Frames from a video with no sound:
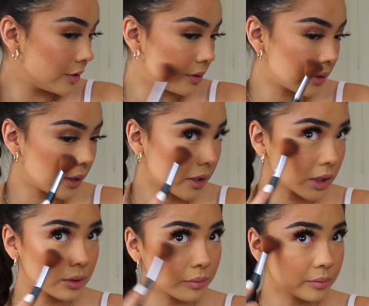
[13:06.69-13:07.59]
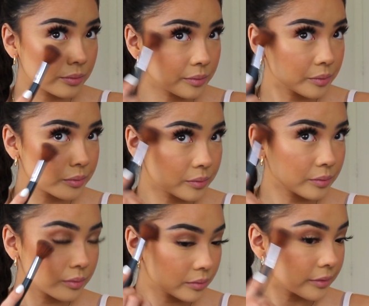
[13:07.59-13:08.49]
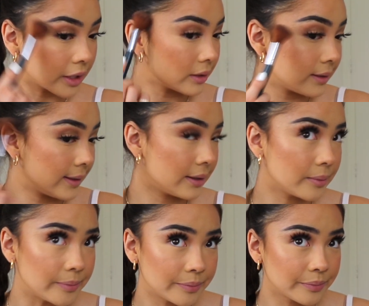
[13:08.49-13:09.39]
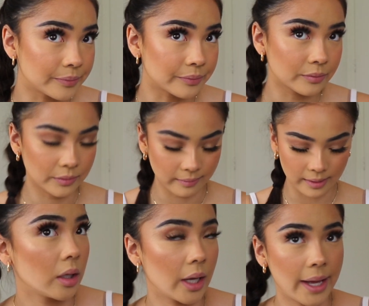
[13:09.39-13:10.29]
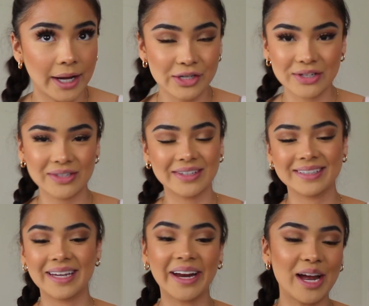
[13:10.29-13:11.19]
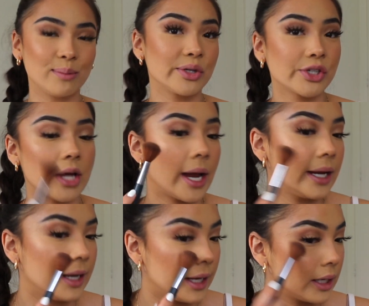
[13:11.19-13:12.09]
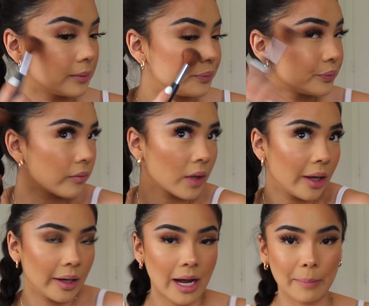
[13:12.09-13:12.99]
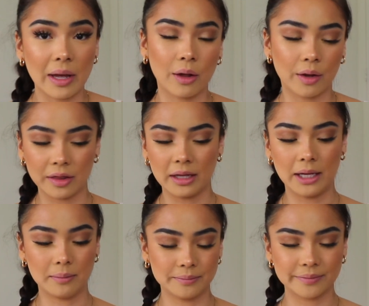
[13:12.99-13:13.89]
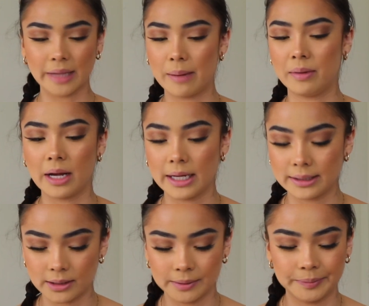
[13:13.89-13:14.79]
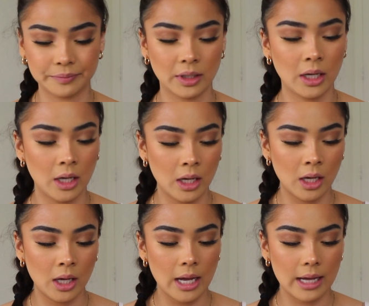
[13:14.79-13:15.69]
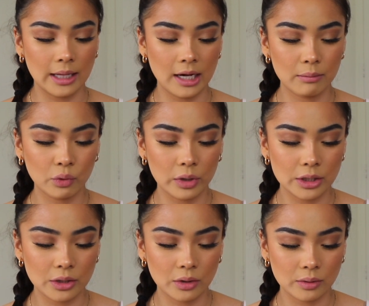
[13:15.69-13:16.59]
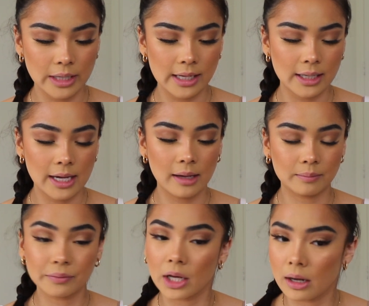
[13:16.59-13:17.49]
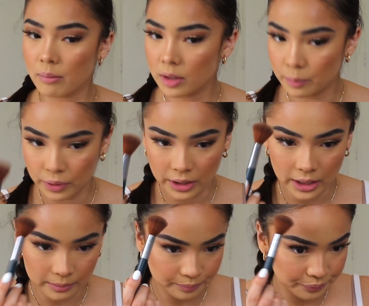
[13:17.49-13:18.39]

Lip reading: You see it? I see it. And it just looks like I'm shining, I'm healthy, I'm nice. And then I'm going to take it and I'm going to put it